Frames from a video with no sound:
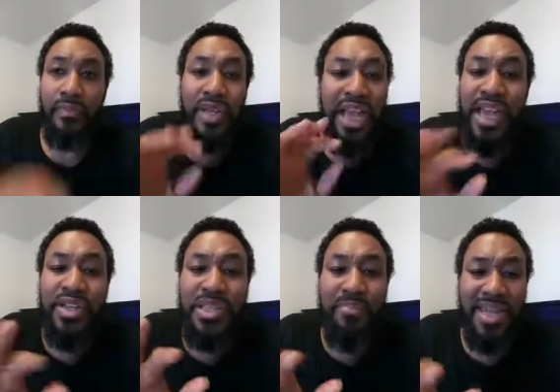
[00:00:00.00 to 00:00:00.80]
Here's
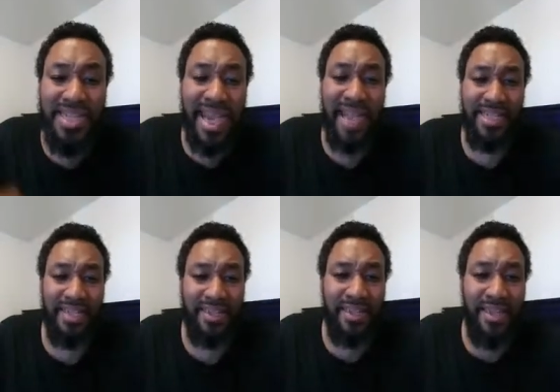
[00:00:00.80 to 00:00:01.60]
the big test.
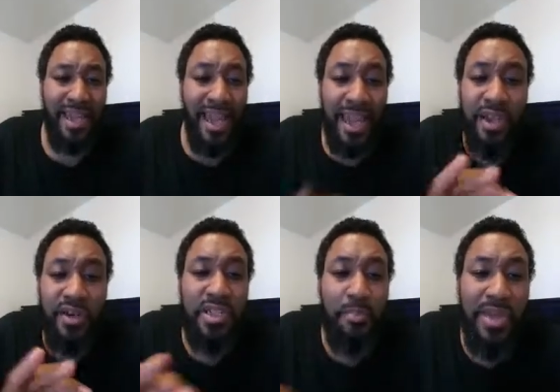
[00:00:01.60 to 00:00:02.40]
And here's
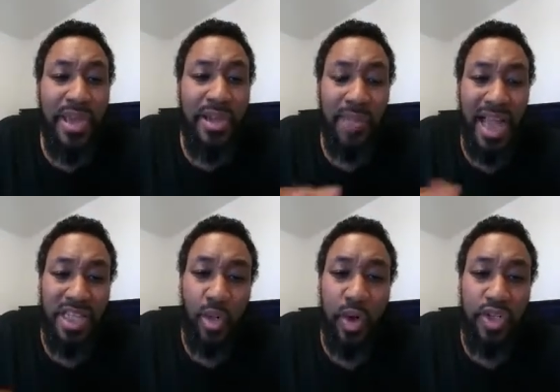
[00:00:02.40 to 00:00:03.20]
the building blocks I
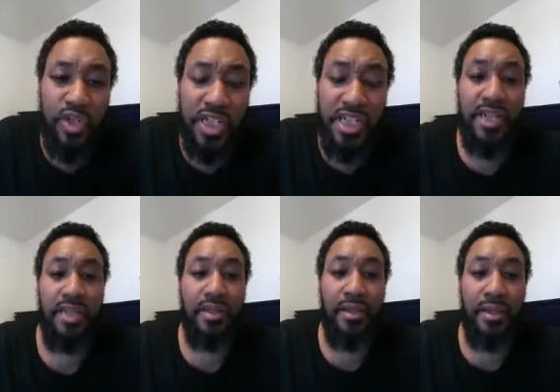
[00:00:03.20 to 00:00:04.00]
want you to see.
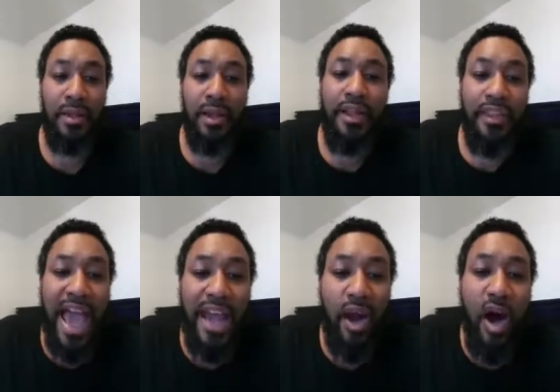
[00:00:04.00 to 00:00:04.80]

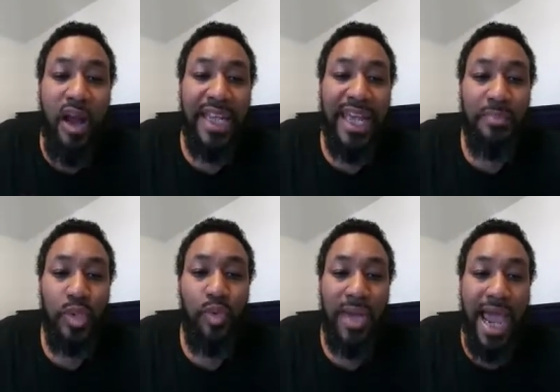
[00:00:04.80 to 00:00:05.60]
That all led up
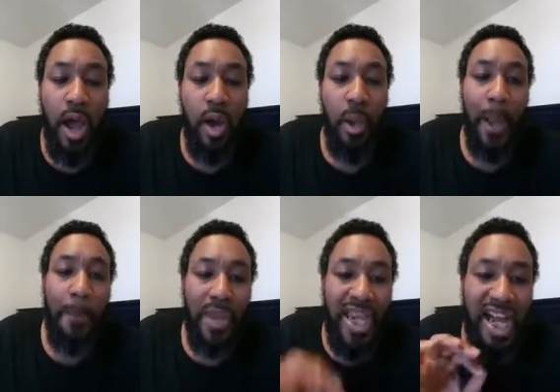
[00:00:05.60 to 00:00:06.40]
to now.
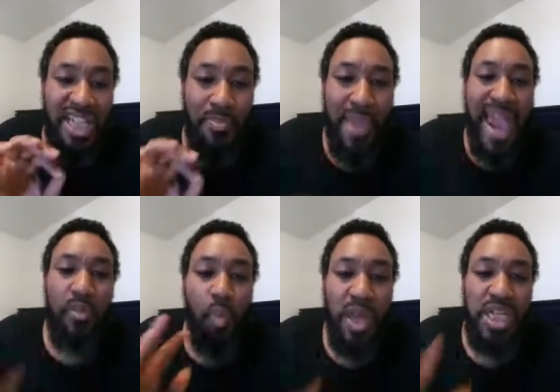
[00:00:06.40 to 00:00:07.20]
Because
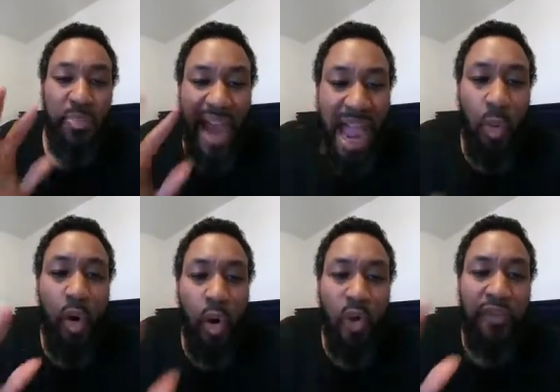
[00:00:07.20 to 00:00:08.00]
man wants power
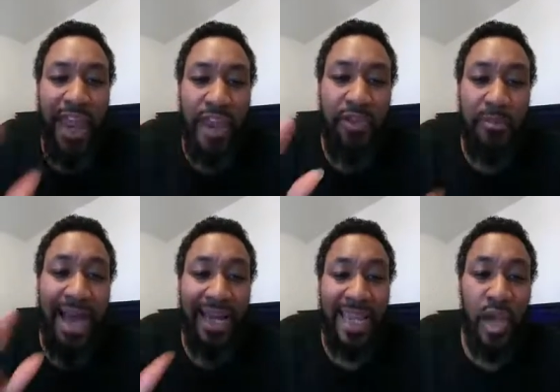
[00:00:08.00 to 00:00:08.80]
over
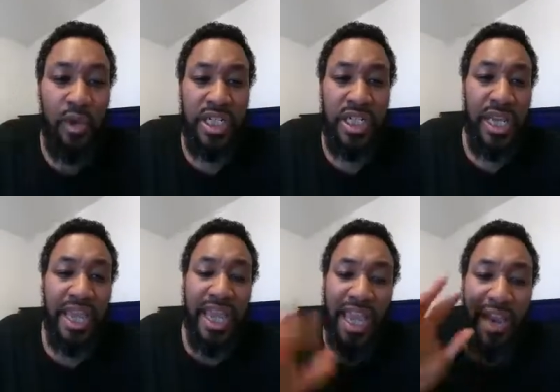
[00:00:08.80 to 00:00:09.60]
everybody else.
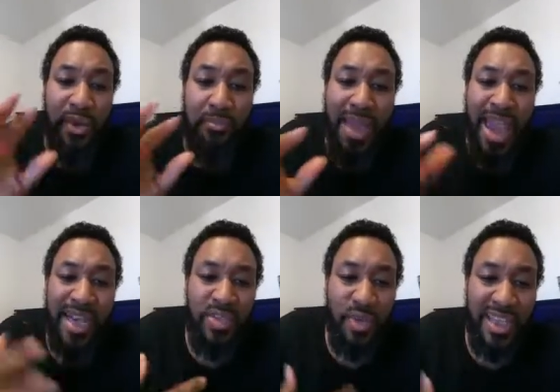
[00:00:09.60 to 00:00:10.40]
Every man
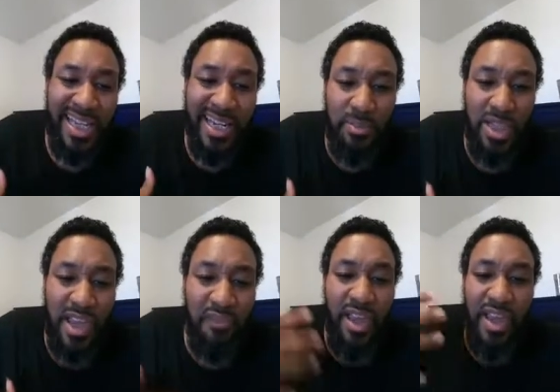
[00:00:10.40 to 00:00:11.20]
is within
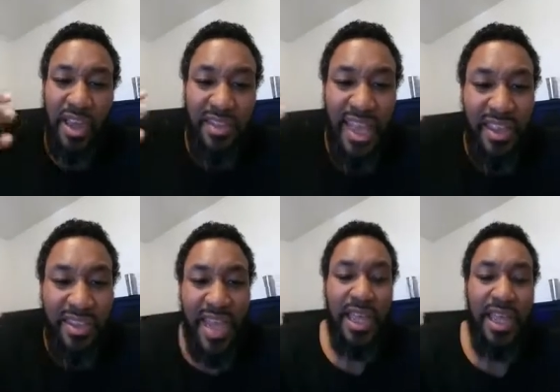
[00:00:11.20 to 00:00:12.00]
himself. They
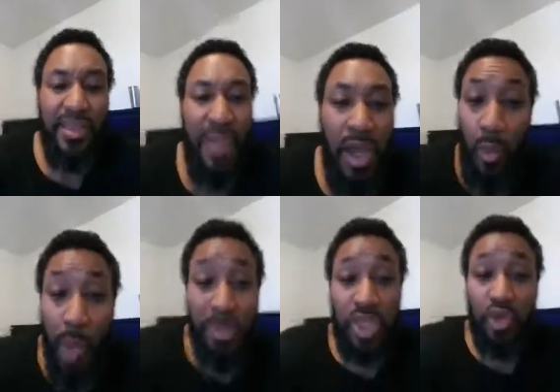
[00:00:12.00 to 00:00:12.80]

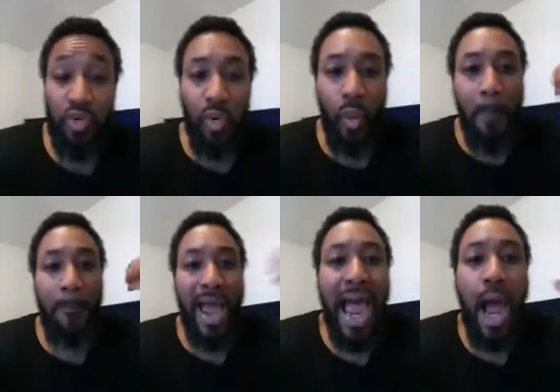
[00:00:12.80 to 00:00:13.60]
women to want
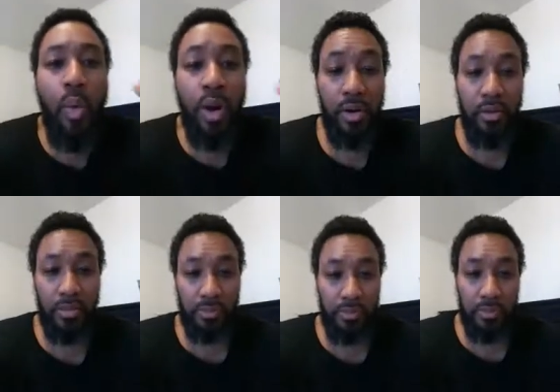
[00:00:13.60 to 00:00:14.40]
power
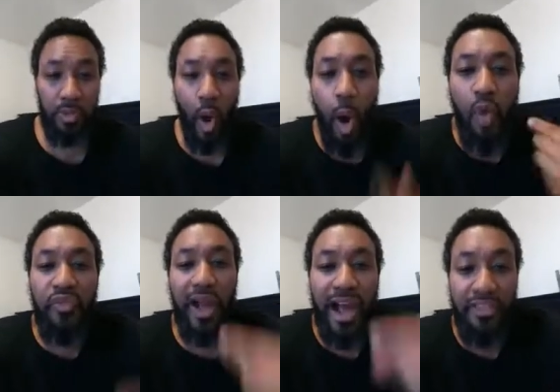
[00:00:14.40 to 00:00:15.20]

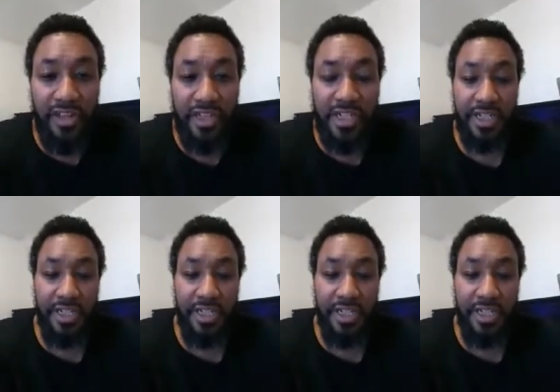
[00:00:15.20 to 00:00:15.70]
over others.